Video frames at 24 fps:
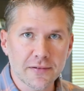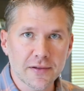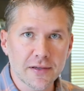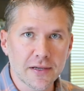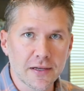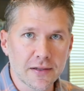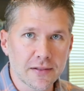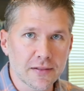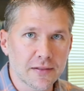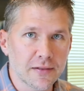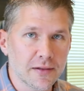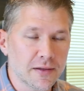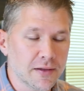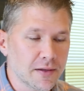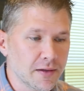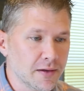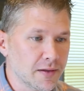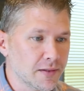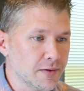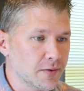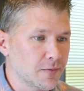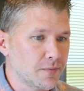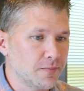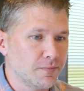hit
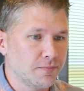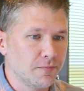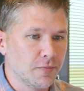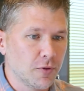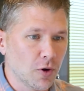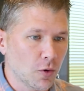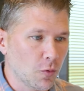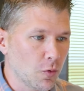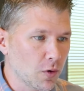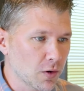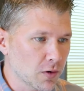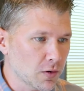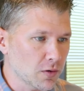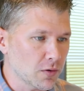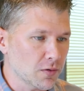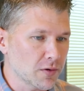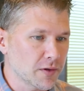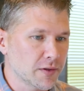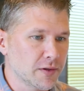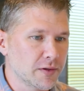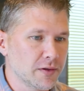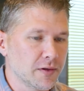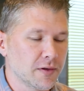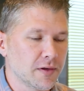the world
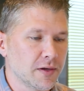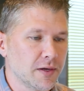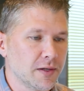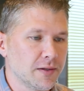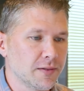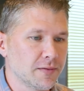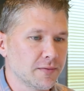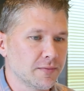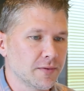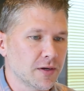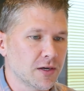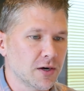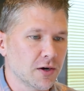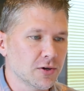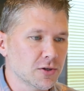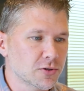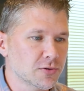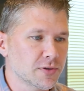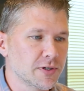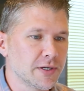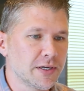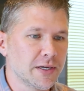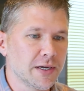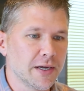and the
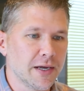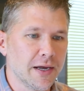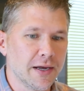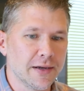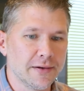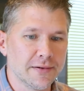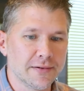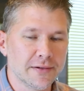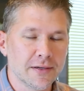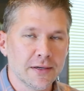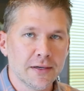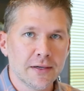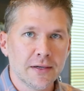country, and